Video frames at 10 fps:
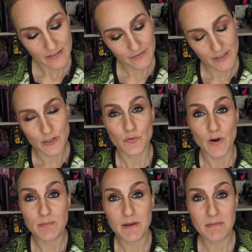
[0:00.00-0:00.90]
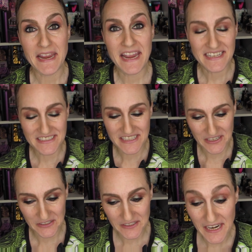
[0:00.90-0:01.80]
finish wiping my hands
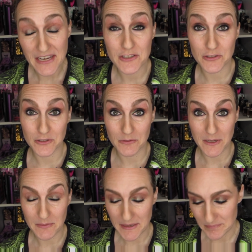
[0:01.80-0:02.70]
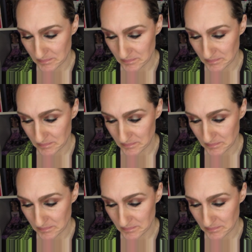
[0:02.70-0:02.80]
here and show you right away.